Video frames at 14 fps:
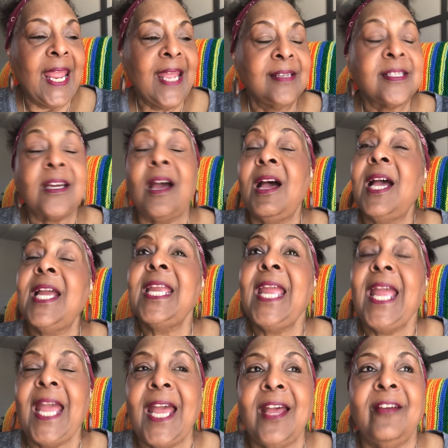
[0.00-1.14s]
And I
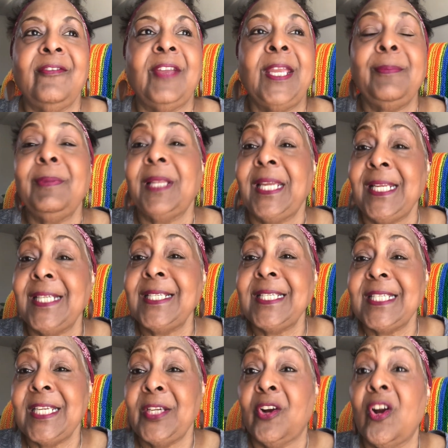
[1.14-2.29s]
have a playlist
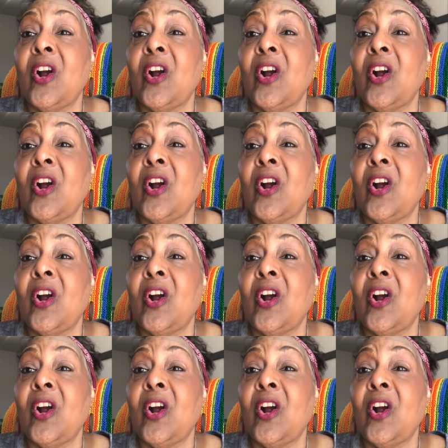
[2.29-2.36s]
here